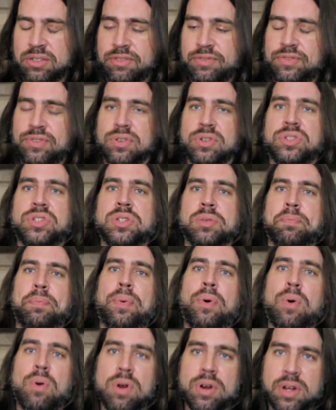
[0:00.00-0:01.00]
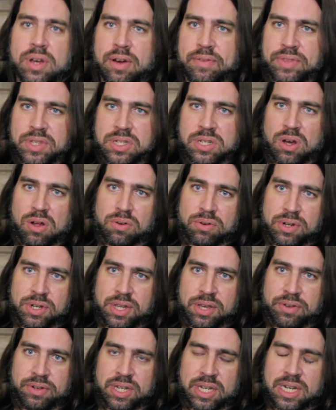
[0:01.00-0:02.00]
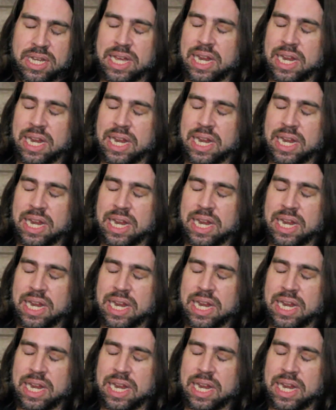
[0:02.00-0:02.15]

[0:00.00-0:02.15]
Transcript: for support of the Toler Union.